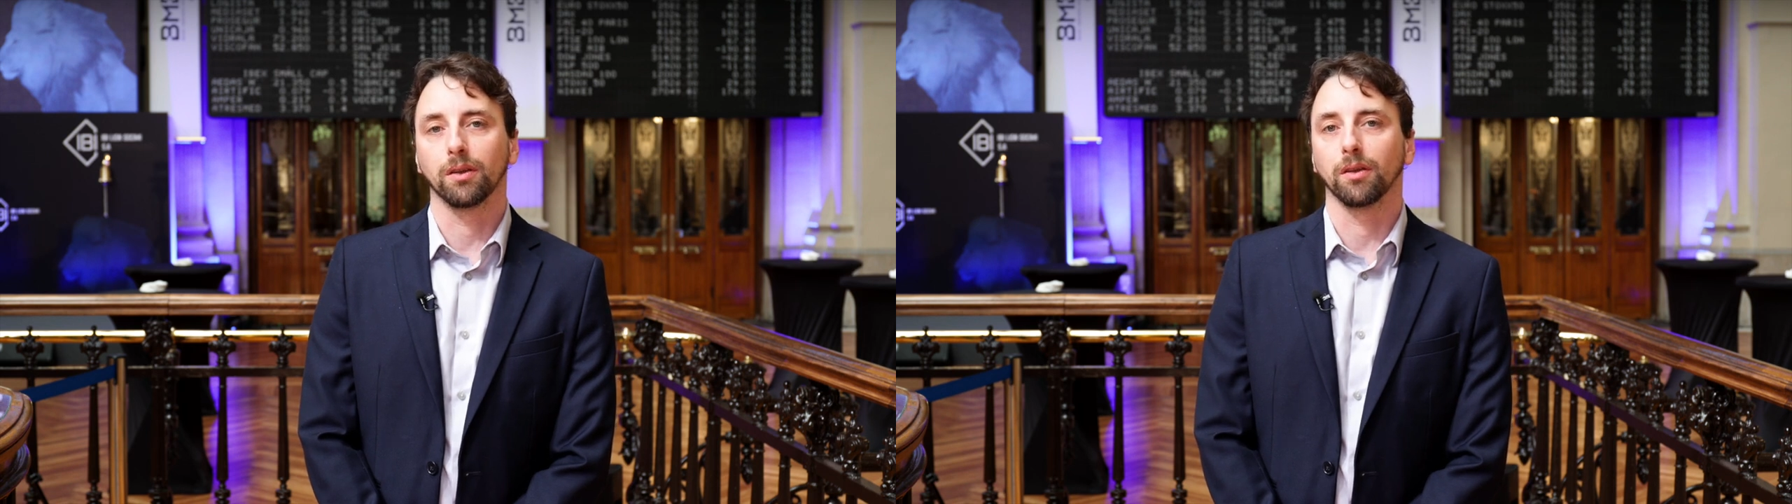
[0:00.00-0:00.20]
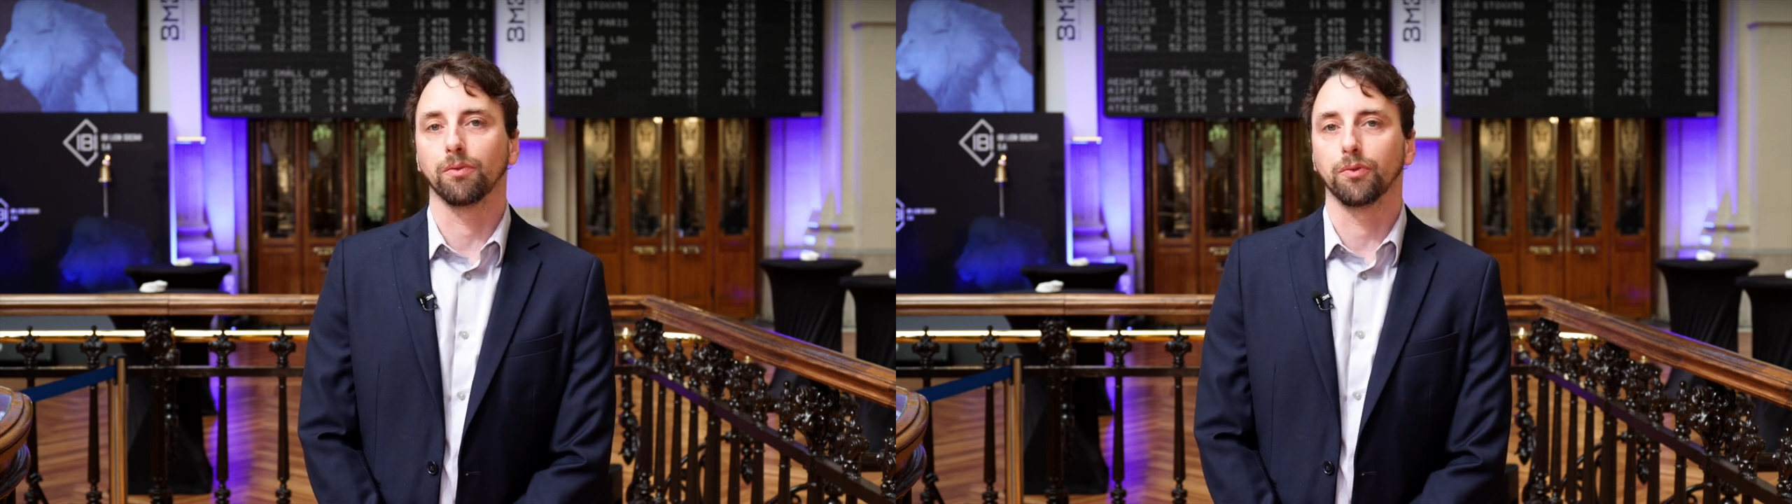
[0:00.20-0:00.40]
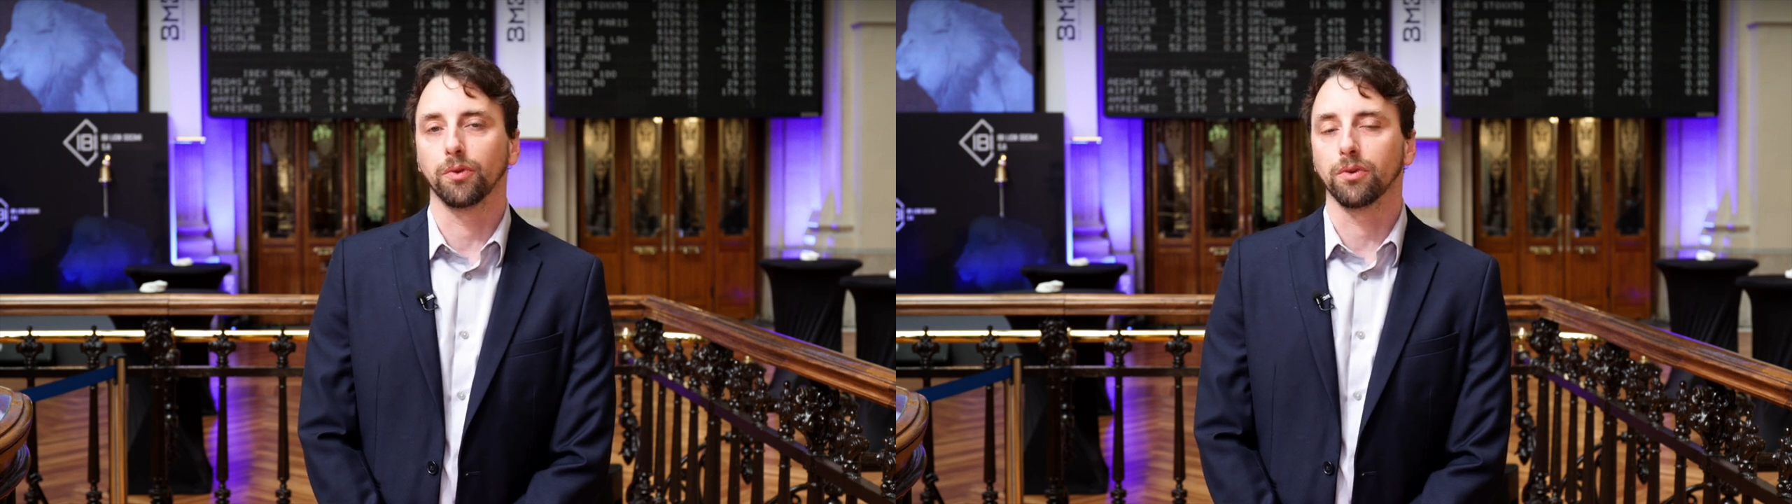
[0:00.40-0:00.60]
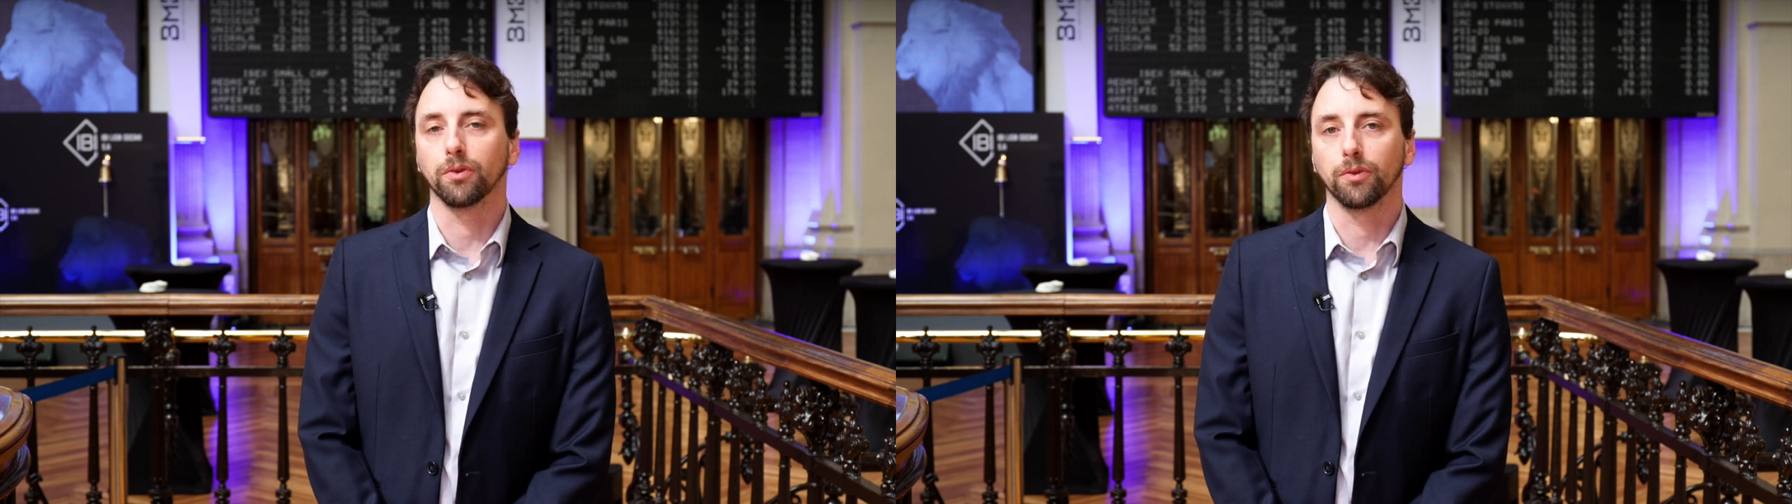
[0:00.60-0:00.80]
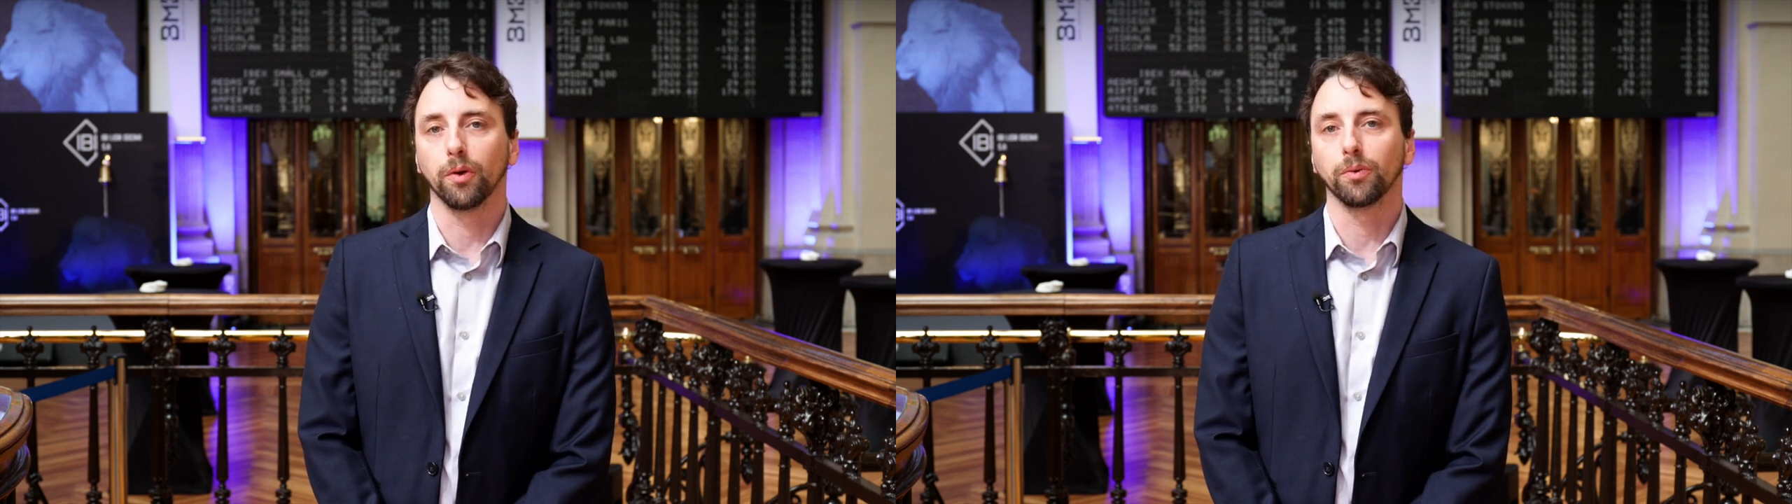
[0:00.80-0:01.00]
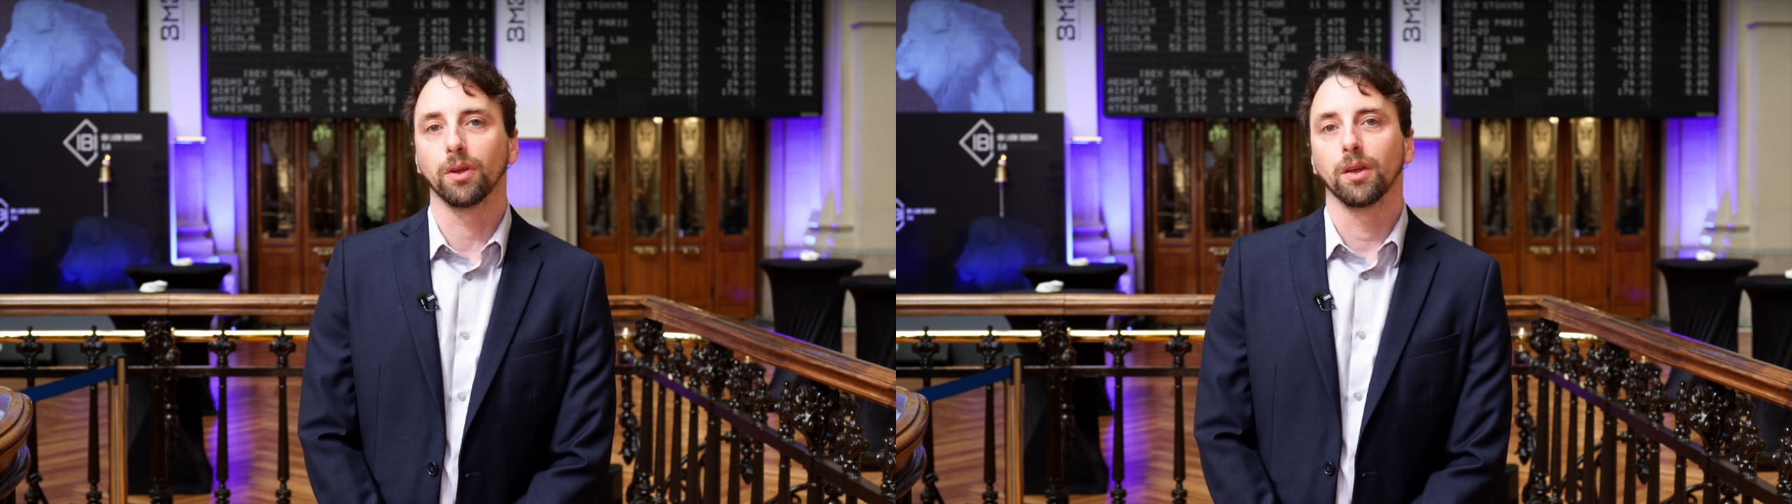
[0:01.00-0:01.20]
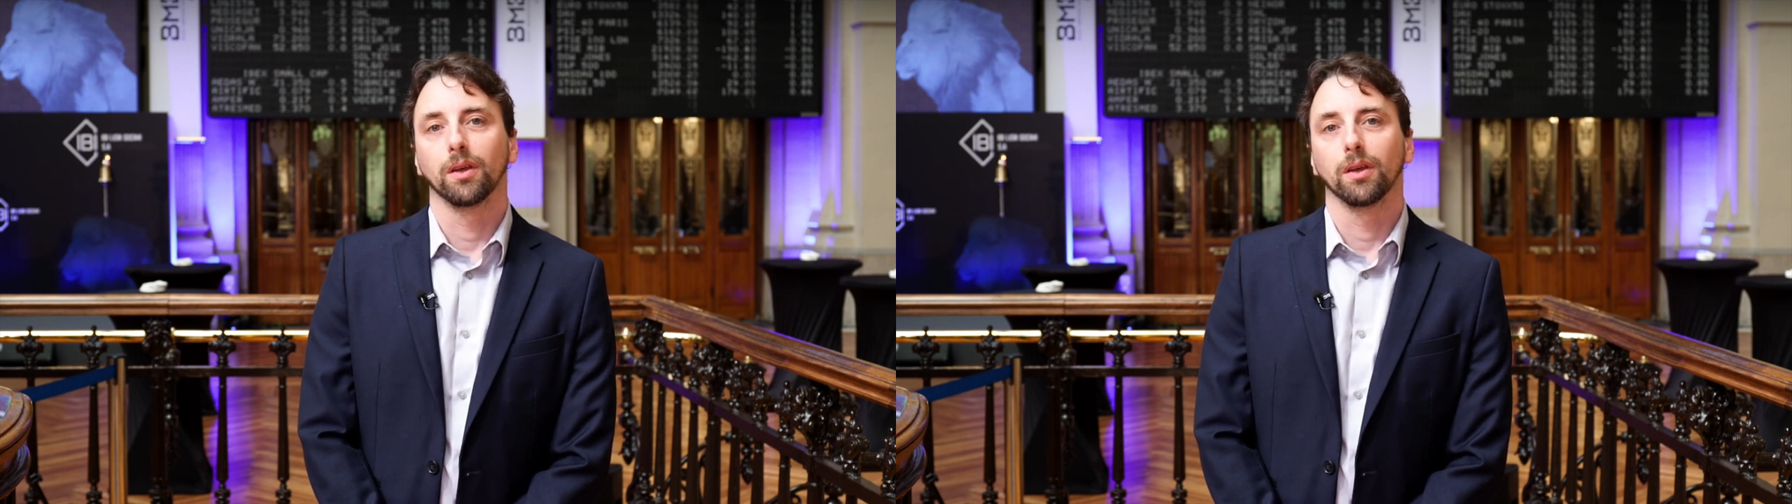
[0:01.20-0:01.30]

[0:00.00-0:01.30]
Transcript: and its future growth,